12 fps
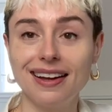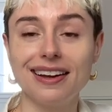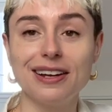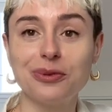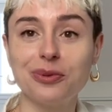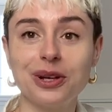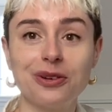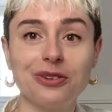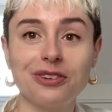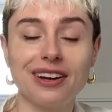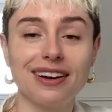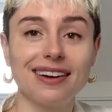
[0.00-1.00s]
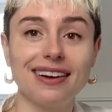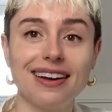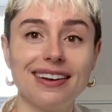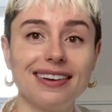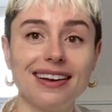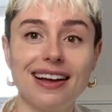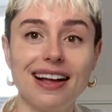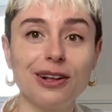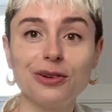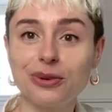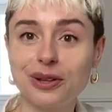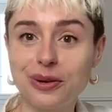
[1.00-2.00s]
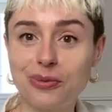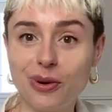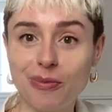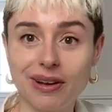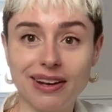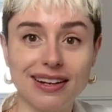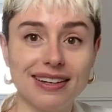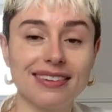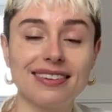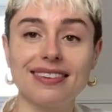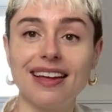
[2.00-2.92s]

in which an elderly woman is